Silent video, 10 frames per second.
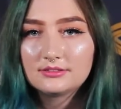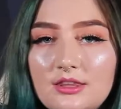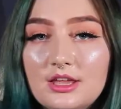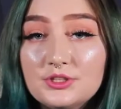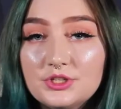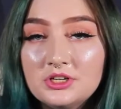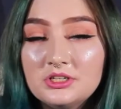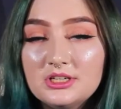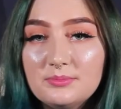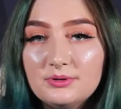The
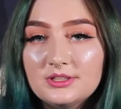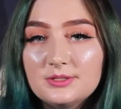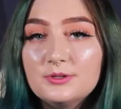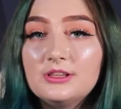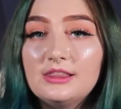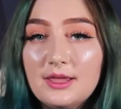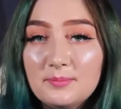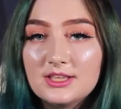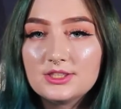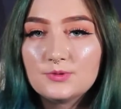uncertainty principle
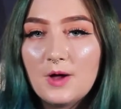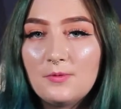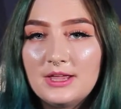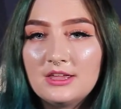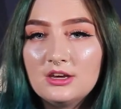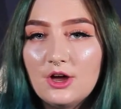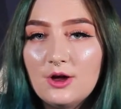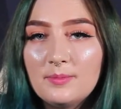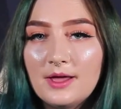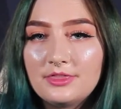limits what we can
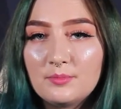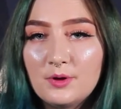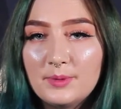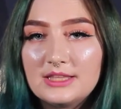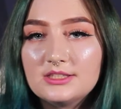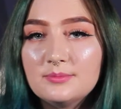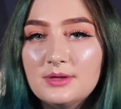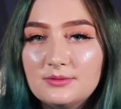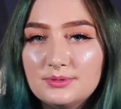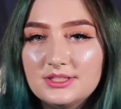know about the momentum
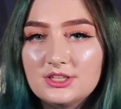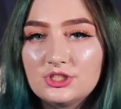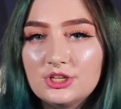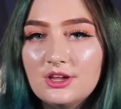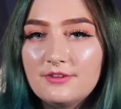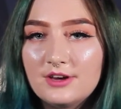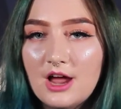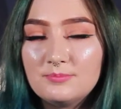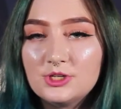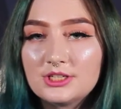and position of an
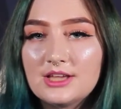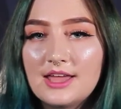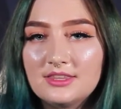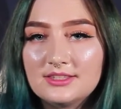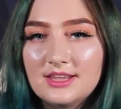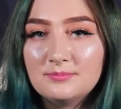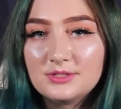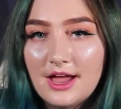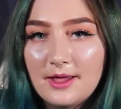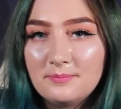object at the same
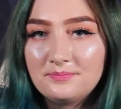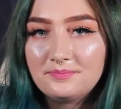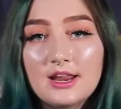time,